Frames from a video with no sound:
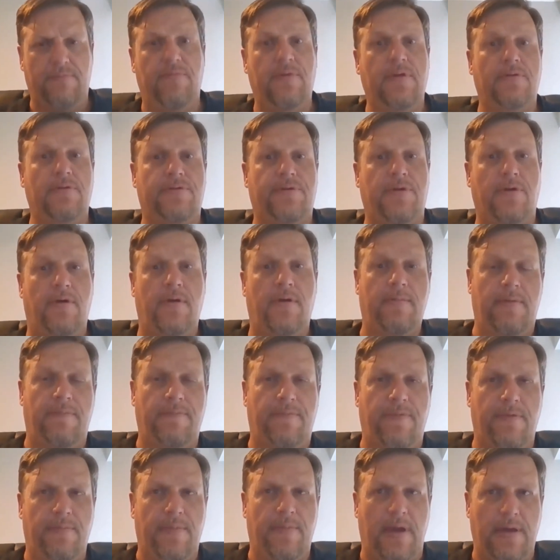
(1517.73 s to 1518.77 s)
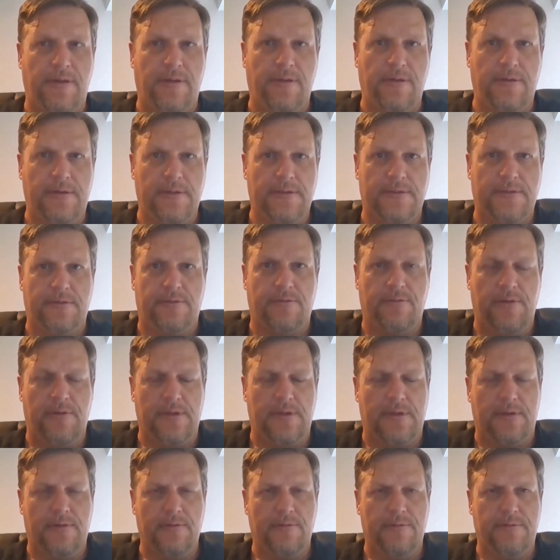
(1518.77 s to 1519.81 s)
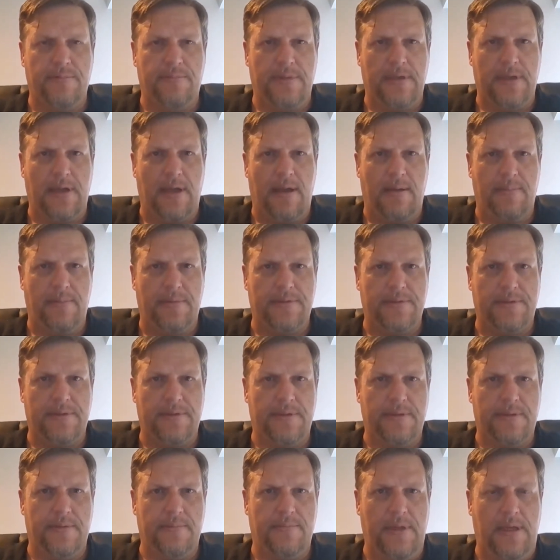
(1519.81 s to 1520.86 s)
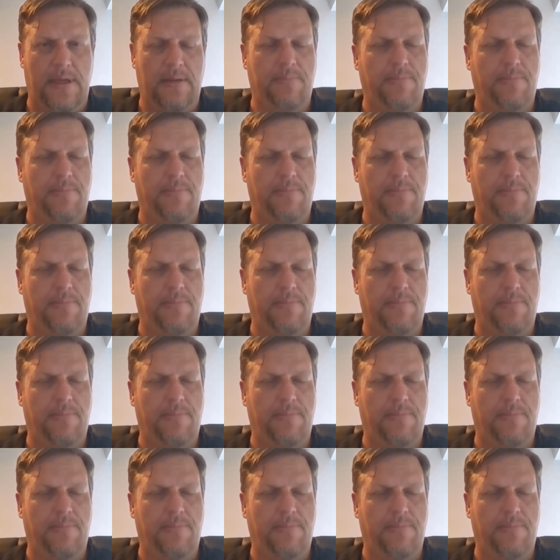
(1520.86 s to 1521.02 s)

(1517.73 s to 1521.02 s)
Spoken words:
real-time information is critical to be able to